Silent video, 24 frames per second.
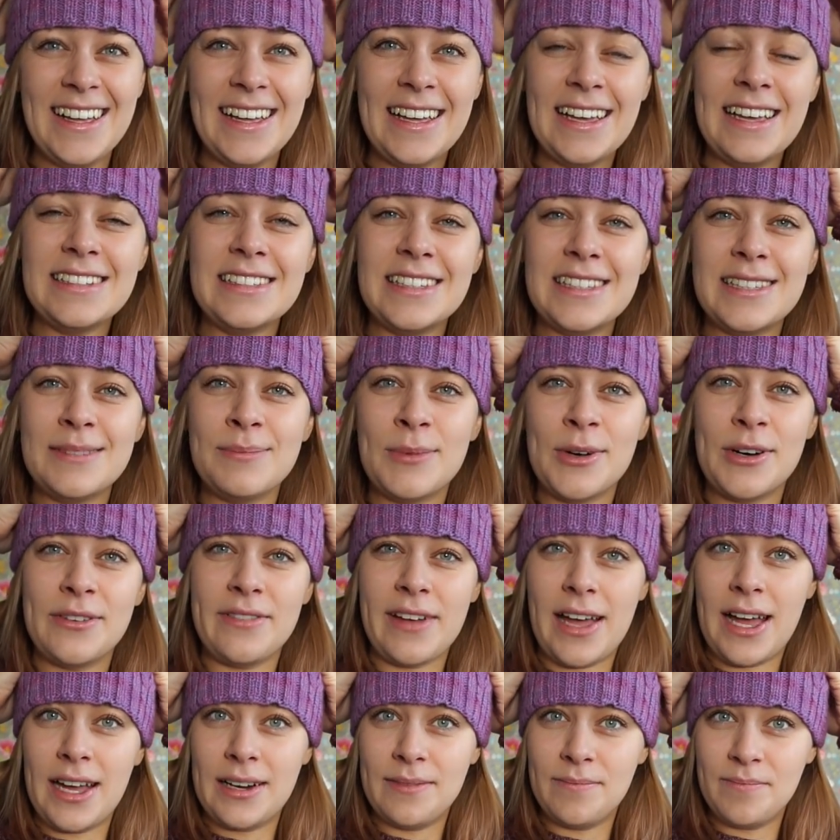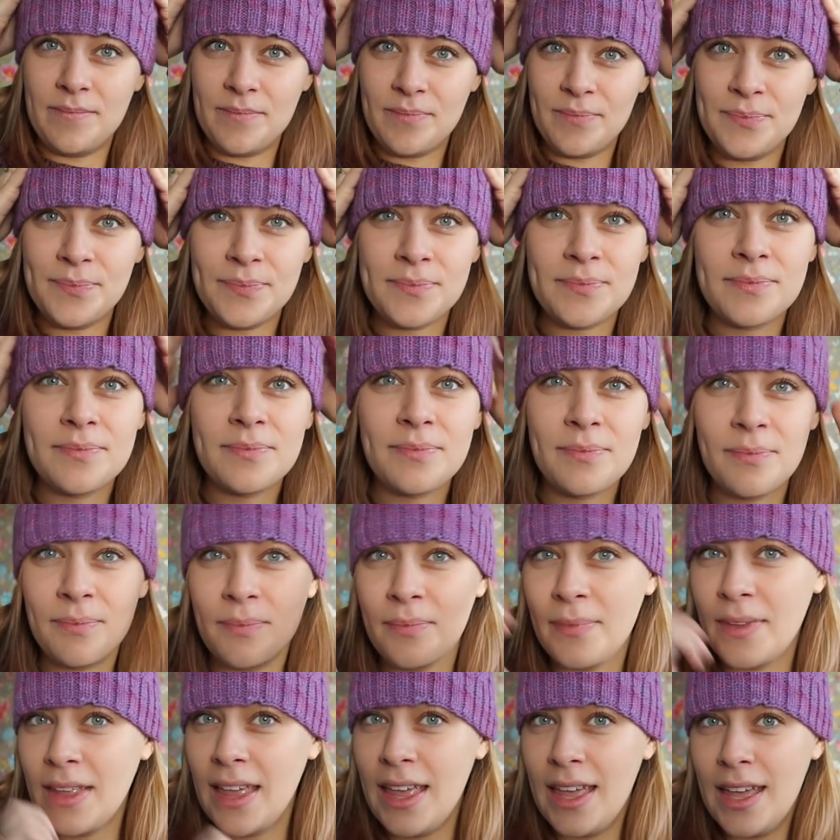It's a Smurf hat.
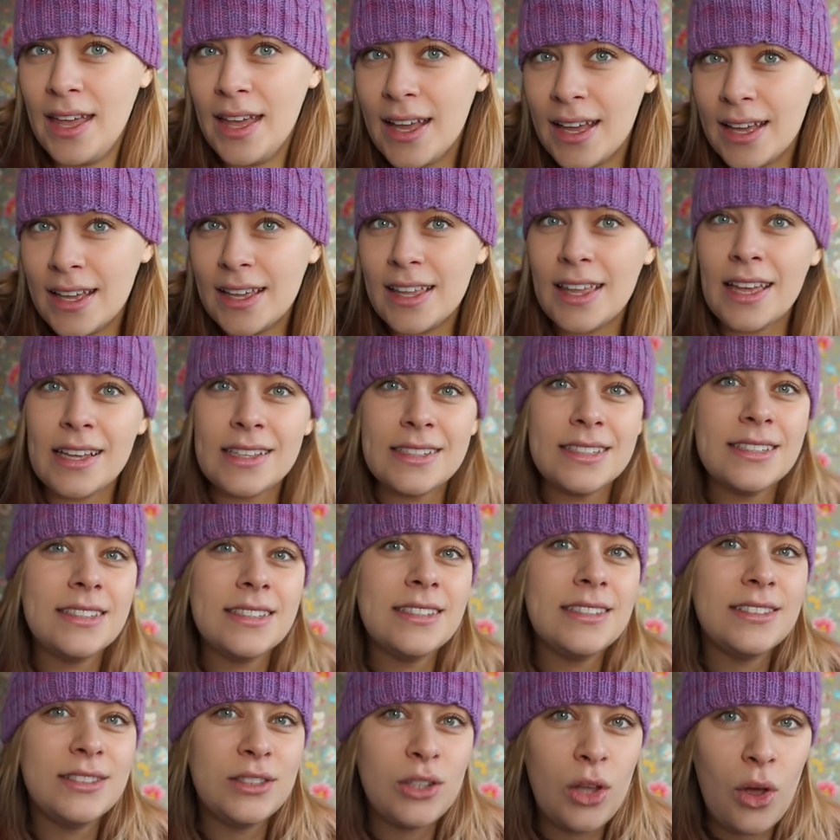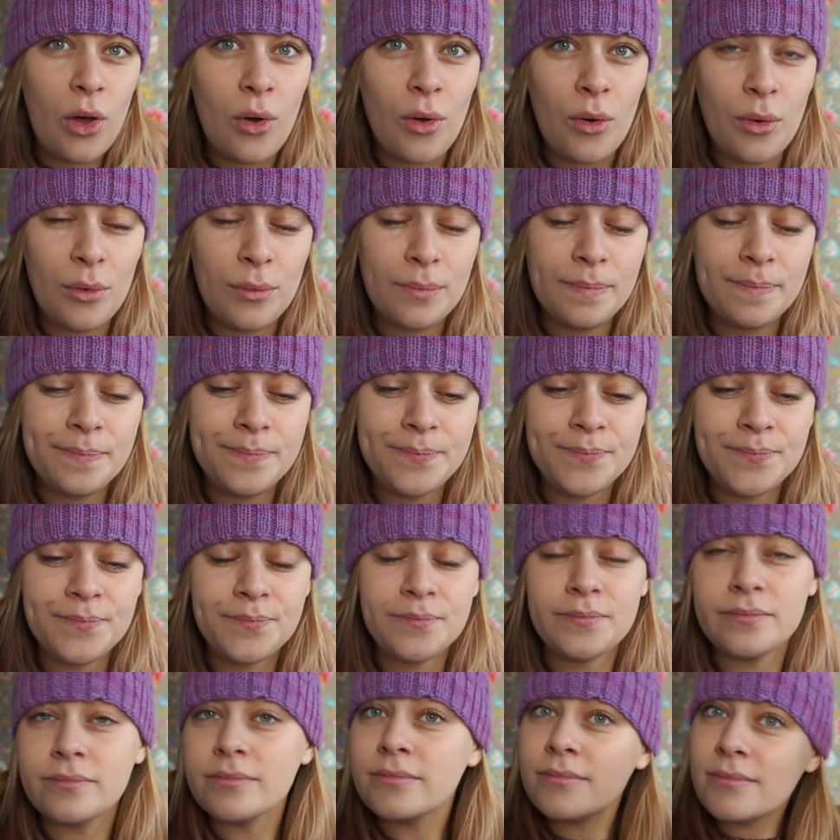Yes, so,
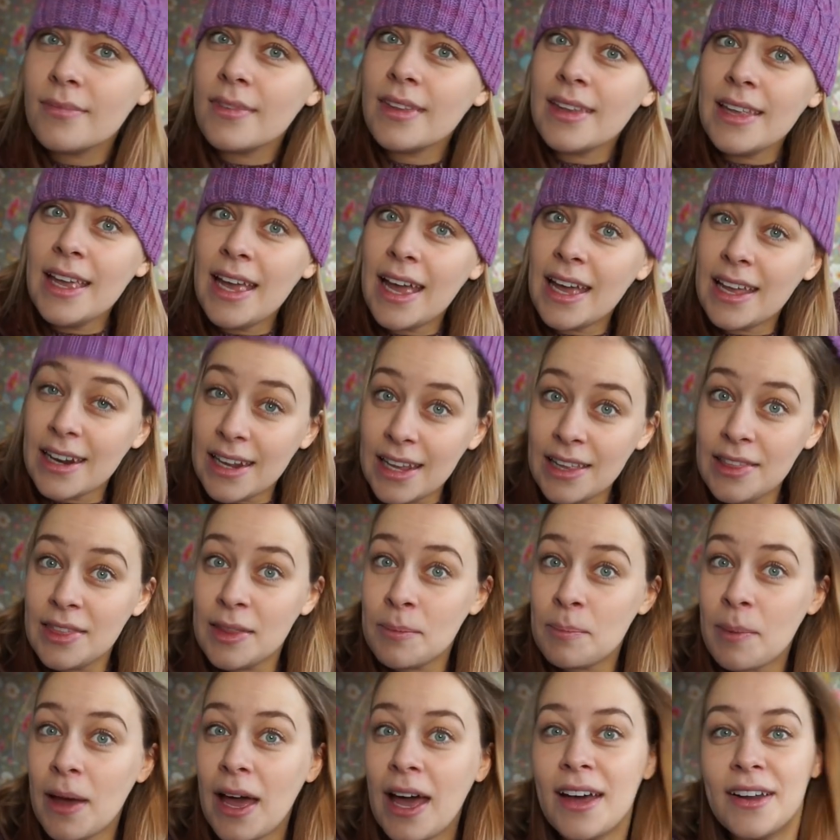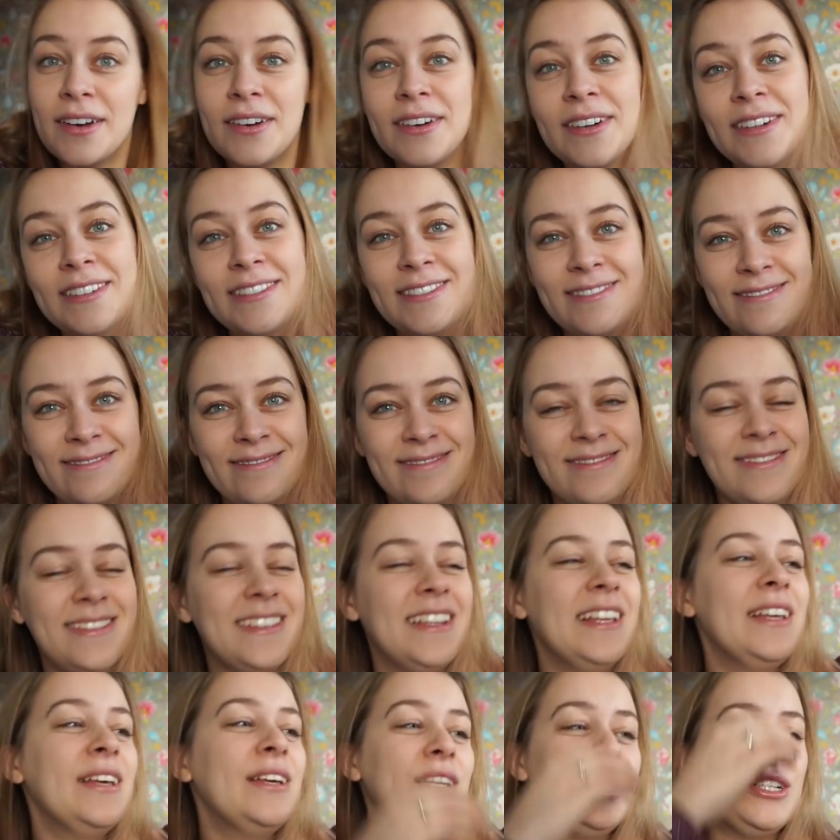and in the pattern,
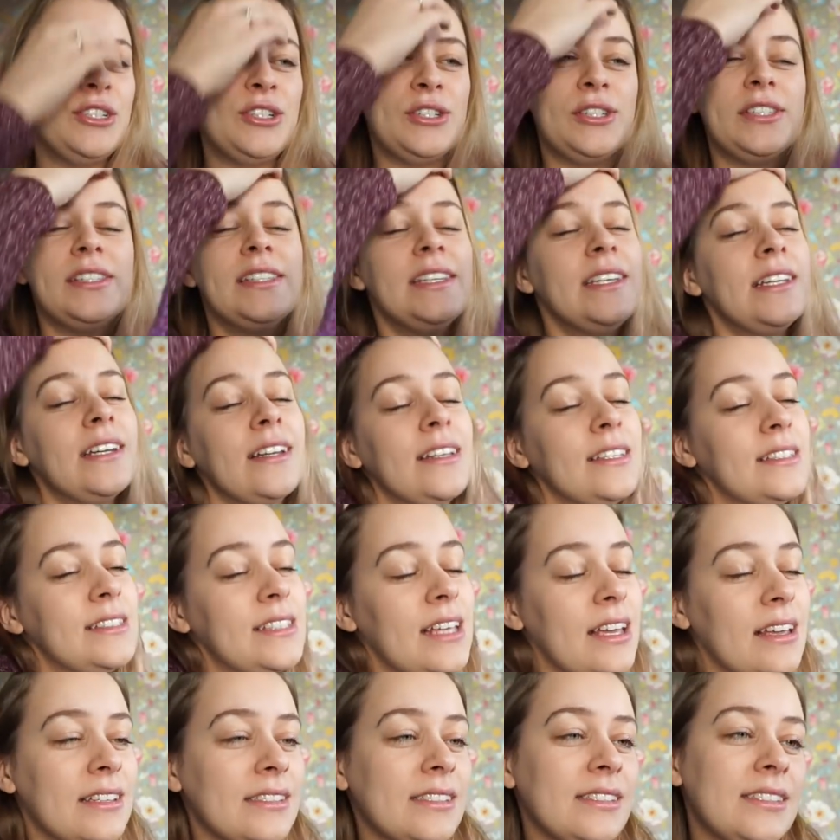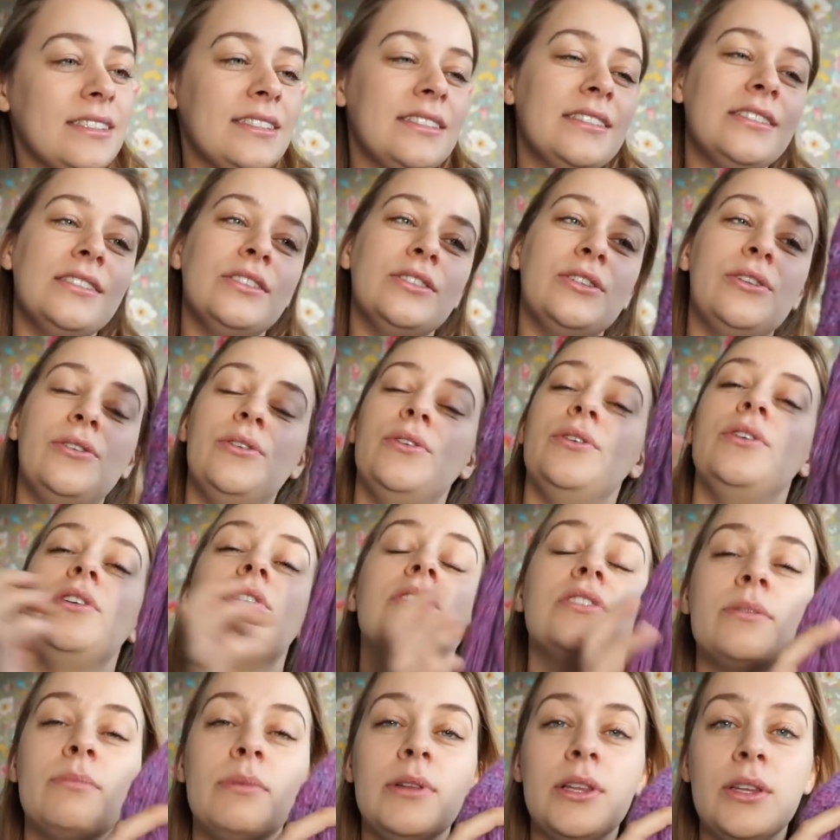Justyna says to
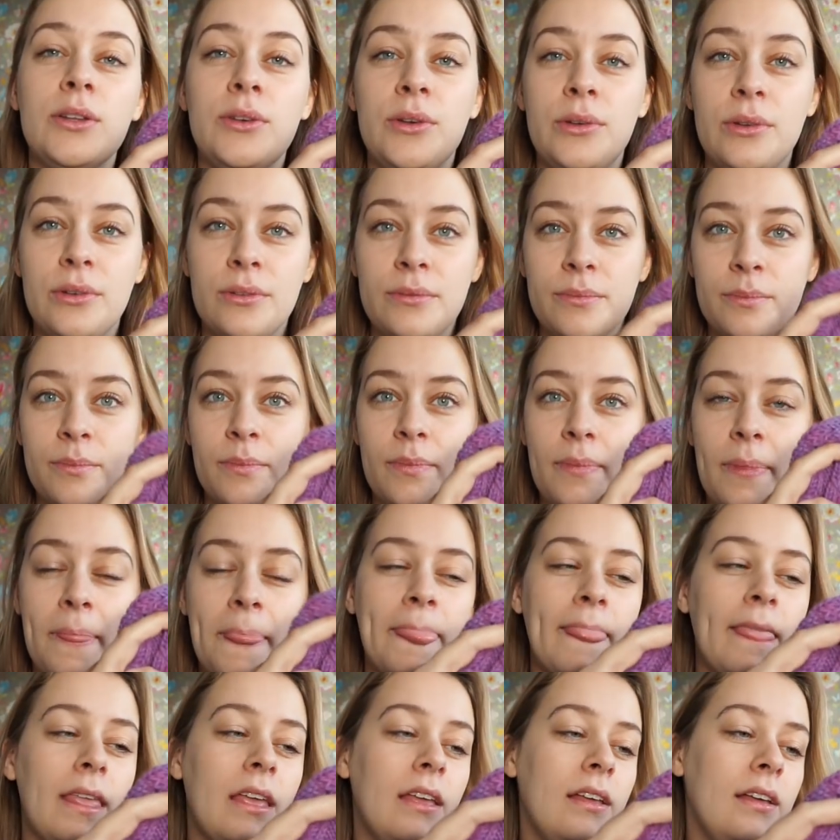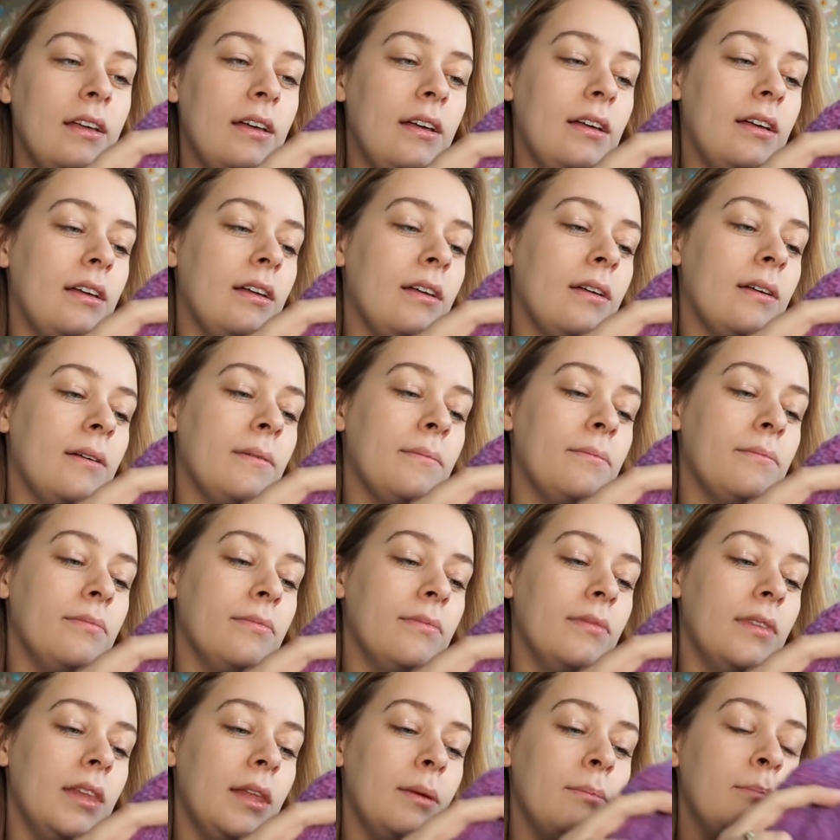use a balloon,
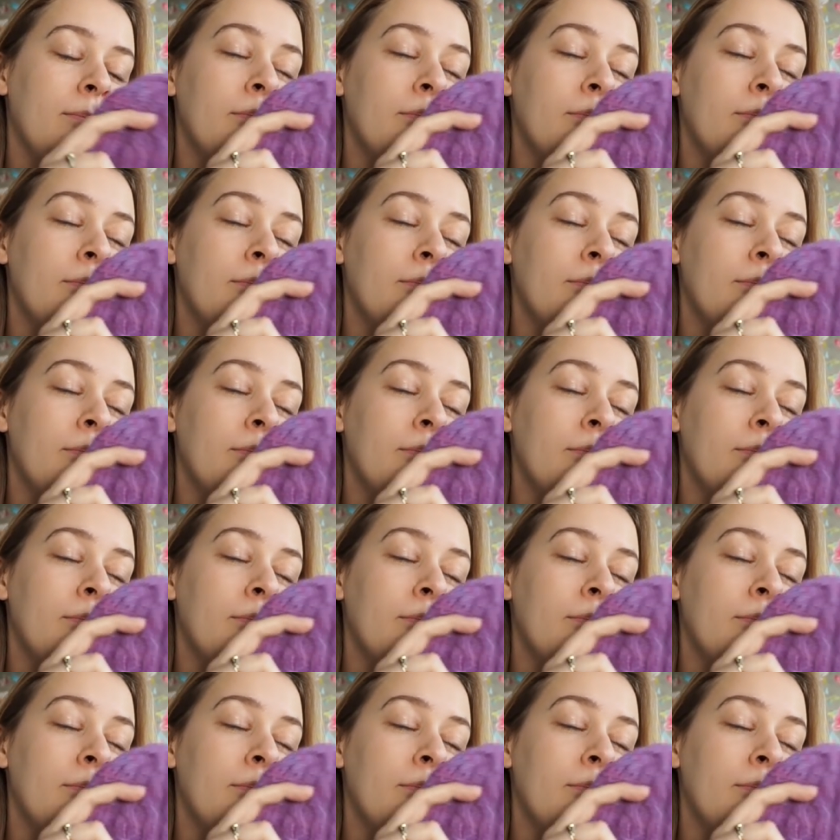so